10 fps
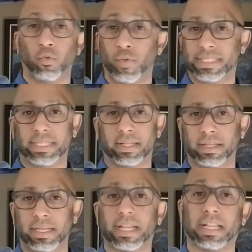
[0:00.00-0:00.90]

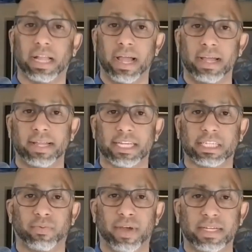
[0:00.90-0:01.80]
Recently, a client
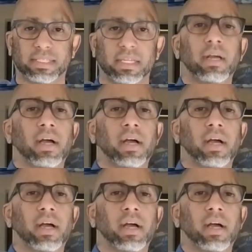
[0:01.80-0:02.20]
expressed